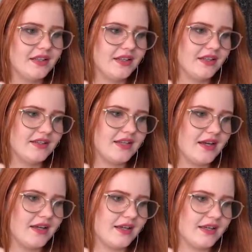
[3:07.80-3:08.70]
And
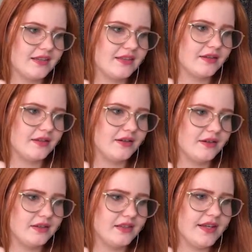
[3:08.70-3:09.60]
I get
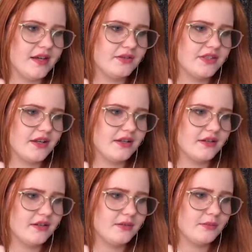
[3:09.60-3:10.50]
the layout
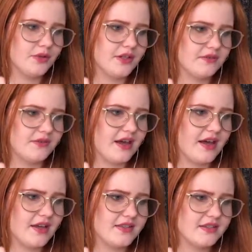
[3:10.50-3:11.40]
done pretty
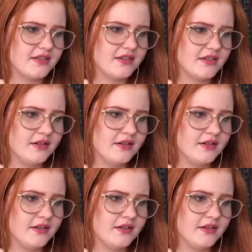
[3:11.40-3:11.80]
fast.